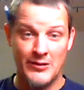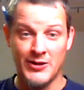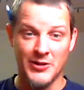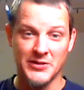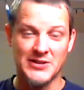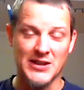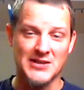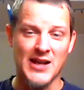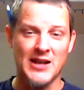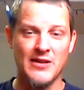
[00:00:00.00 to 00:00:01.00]
You know,
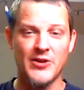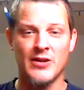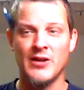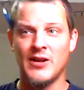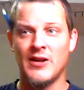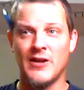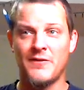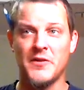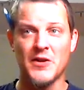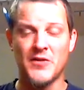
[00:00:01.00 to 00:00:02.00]
it's kind of a
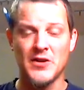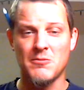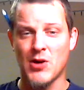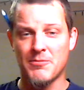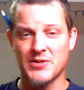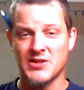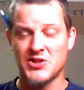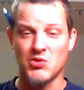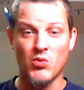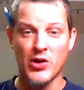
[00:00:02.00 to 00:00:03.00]
50-50
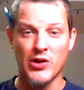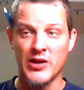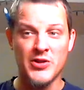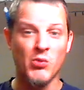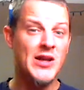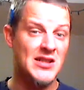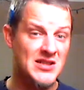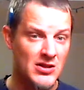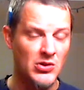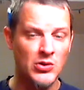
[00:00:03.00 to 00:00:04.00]
proposition where either way they
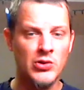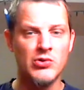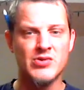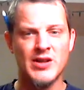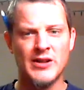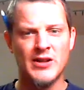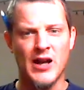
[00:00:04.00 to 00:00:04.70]
still lose.